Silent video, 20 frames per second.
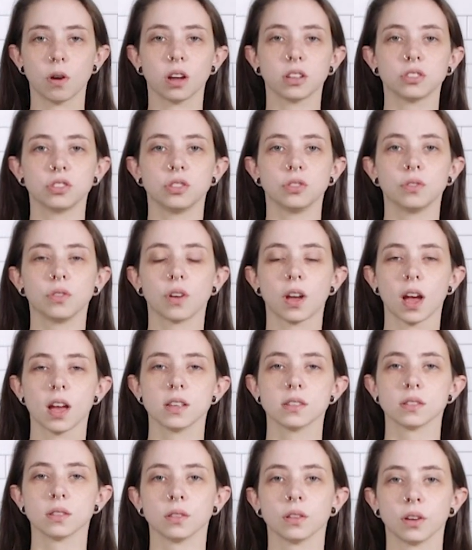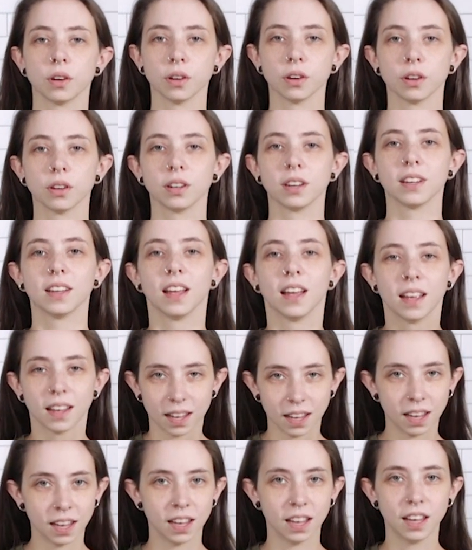watching you guys learn,
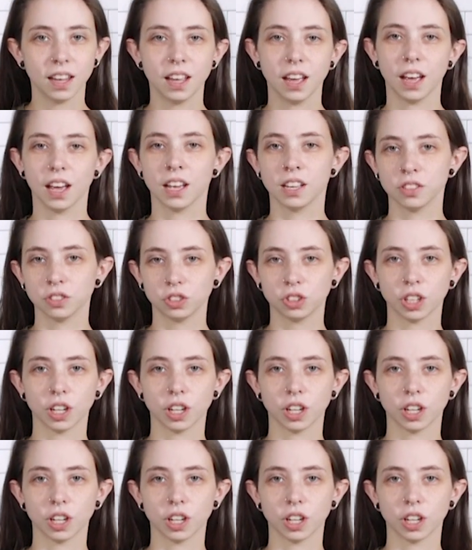eat, and